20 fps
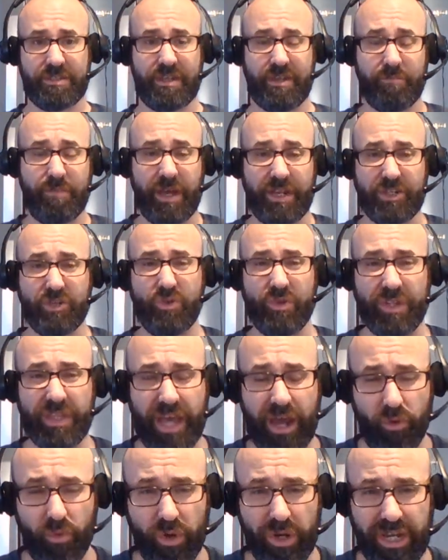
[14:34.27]
and by doing
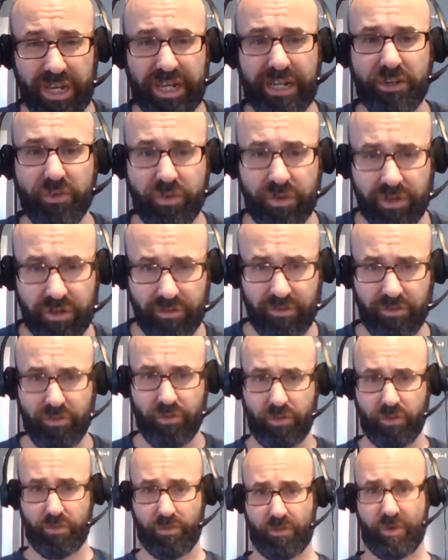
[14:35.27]
that, we're ignorant of
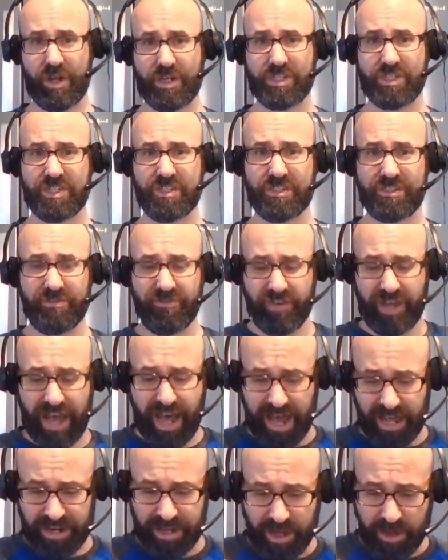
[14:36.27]
the righteousness of
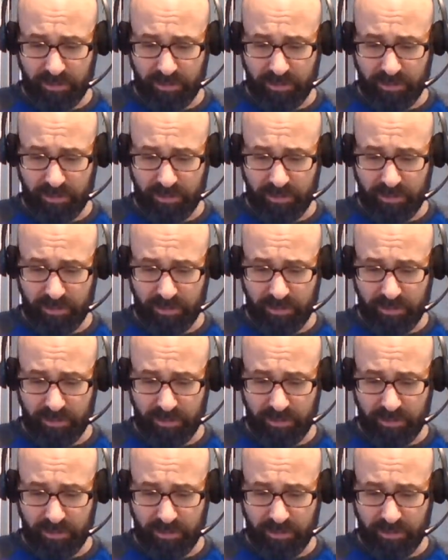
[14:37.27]
God.